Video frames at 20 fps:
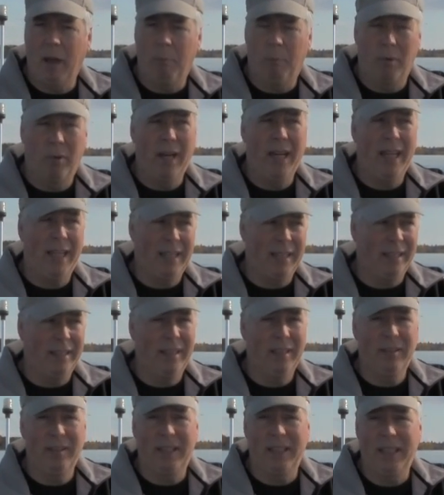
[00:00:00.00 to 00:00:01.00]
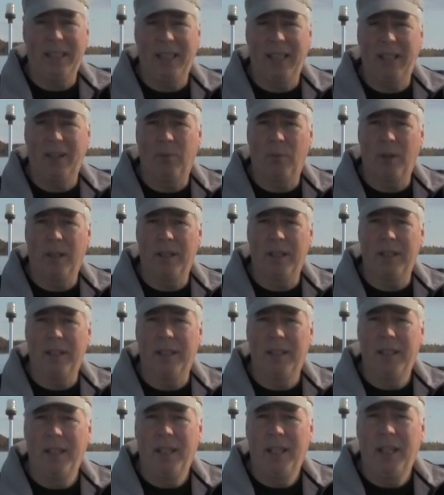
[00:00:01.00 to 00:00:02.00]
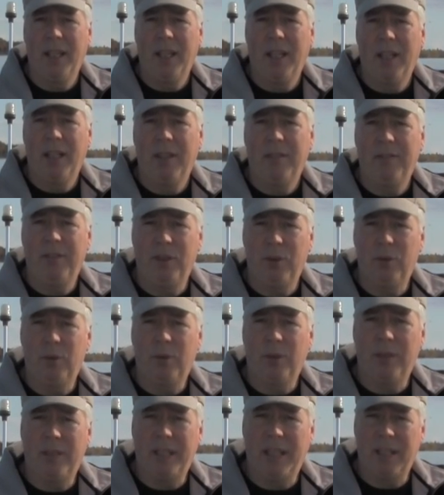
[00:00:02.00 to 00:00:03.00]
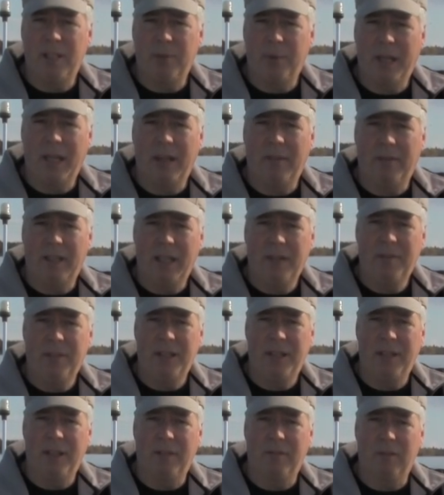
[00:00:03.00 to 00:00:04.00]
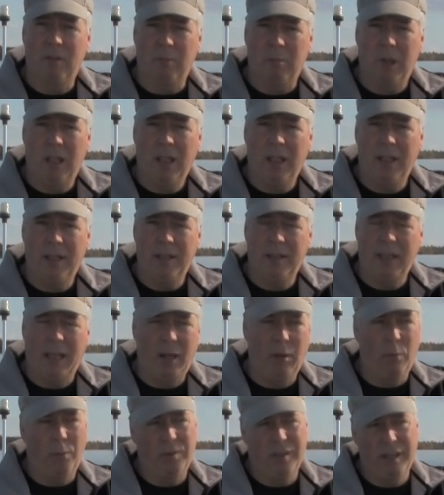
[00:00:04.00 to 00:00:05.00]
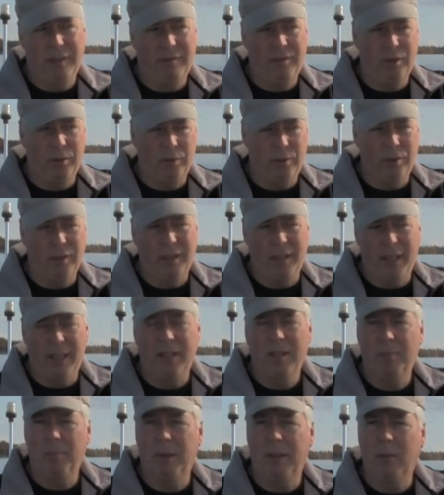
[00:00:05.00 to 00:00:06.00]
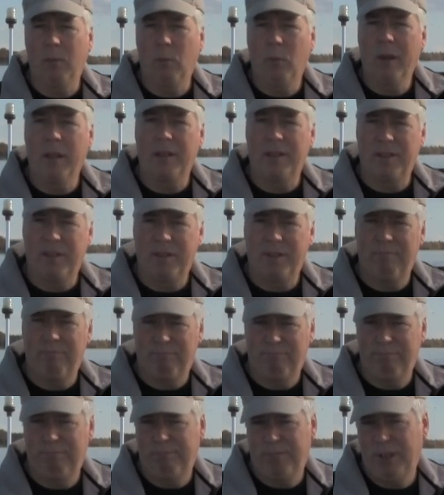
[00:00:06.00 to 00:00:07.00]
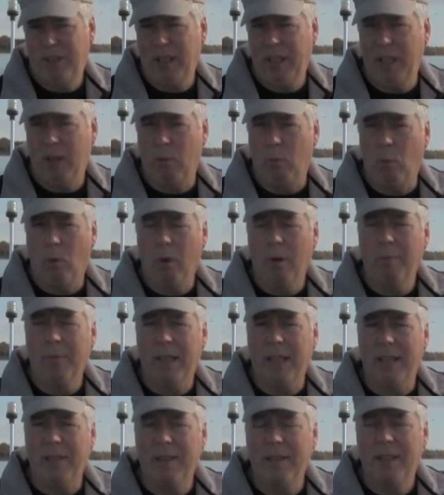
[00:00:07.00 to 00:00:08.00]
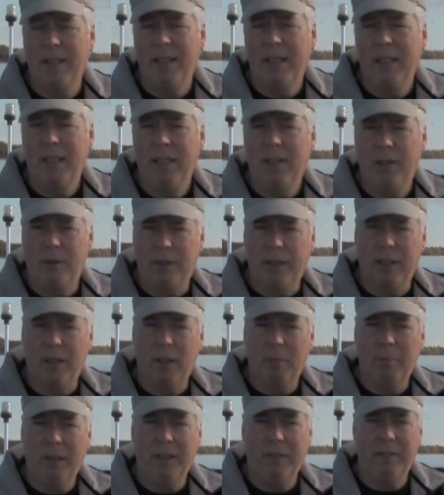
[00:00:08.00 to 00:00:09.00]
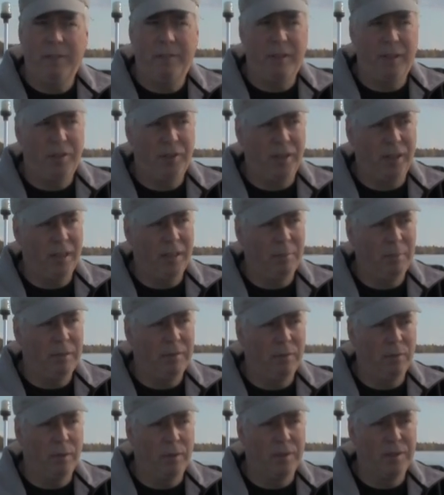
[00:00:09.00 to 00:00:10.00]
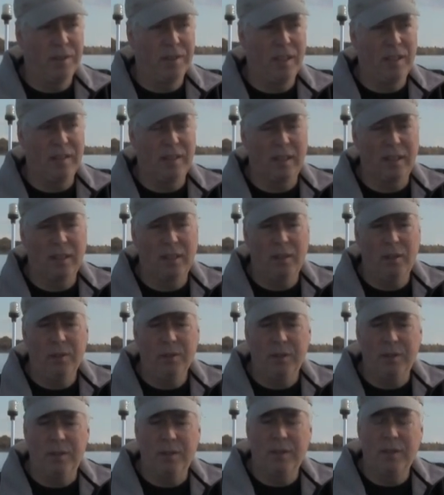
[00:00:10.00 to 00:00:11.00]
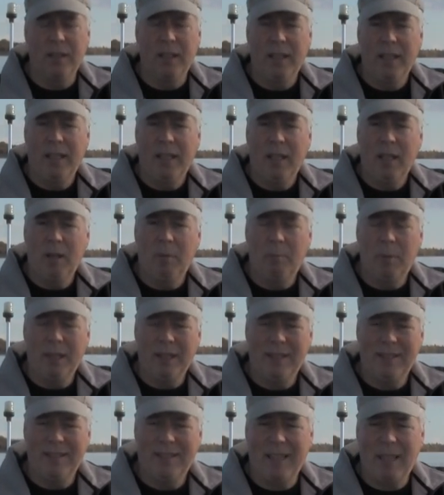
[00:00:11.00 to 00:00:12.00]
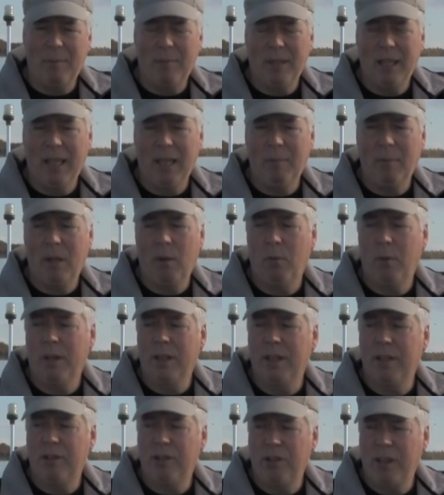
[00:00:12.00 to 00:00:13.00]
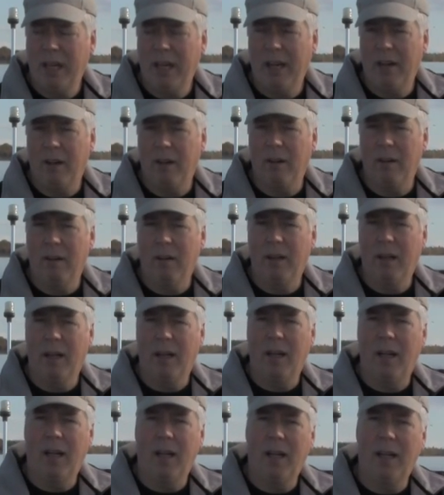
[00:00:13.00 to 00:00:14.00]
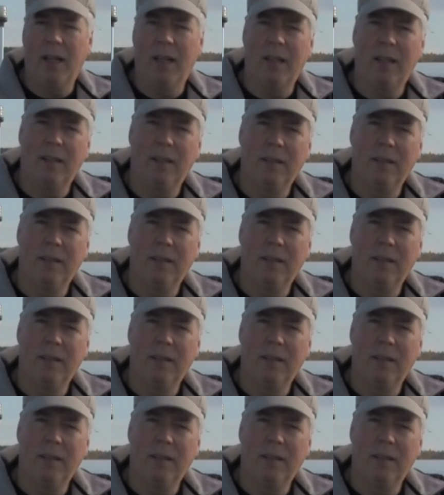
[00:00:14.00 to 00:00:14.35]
a break literally on one of the few good days we have left here in Vermont. I won't say few good days, but one of the sunny and warm days, doing a little bit of fishing before the season closes. But at the same time, I wanted to share a